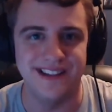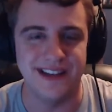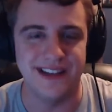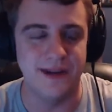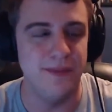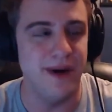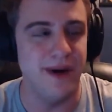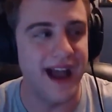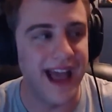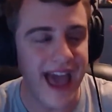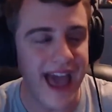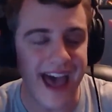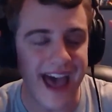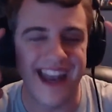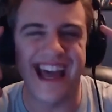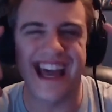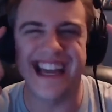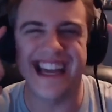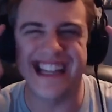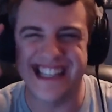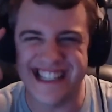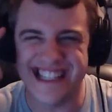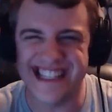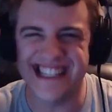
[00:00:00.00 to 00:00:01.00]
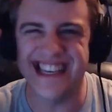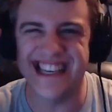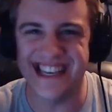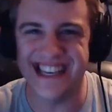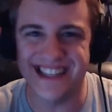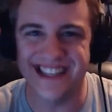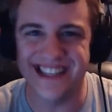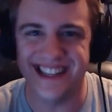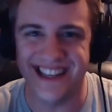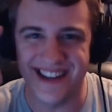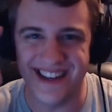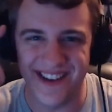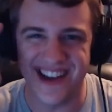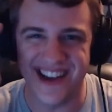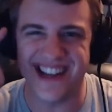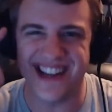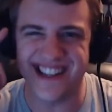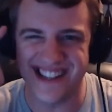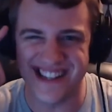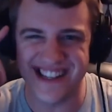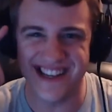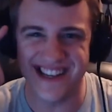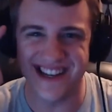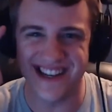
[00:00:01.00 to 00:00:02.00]
and in my head I can see it. I can
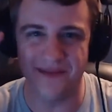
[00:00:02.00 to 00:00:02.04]
see it.